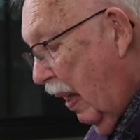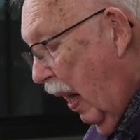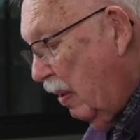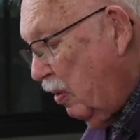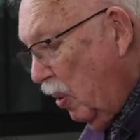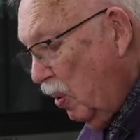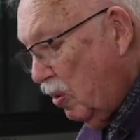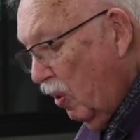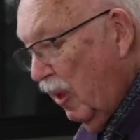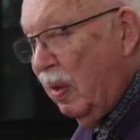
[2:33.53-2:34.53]

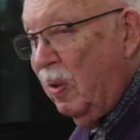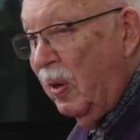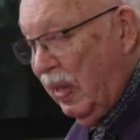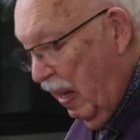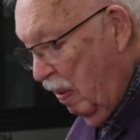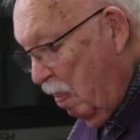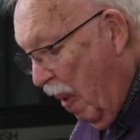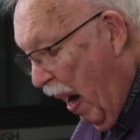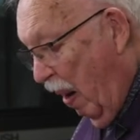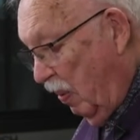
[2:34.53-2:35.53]
unusually looking
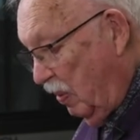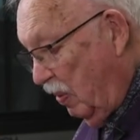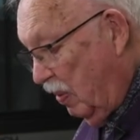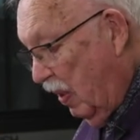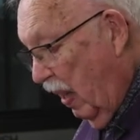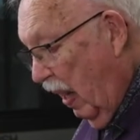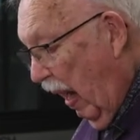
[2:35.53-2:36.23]
mounds